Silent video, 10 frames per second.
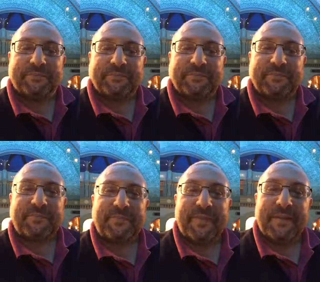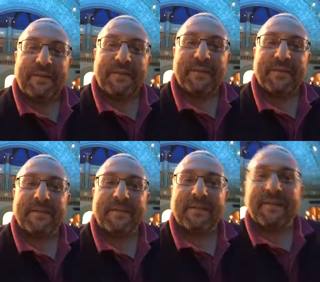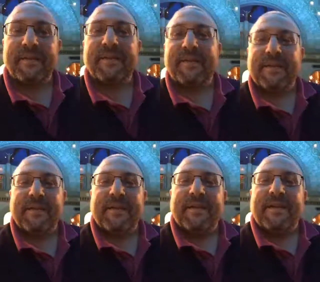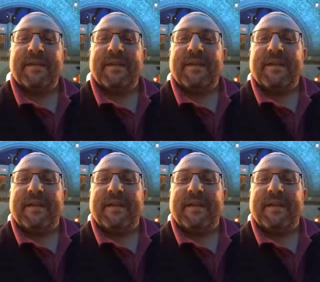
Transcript: Nobody speaks.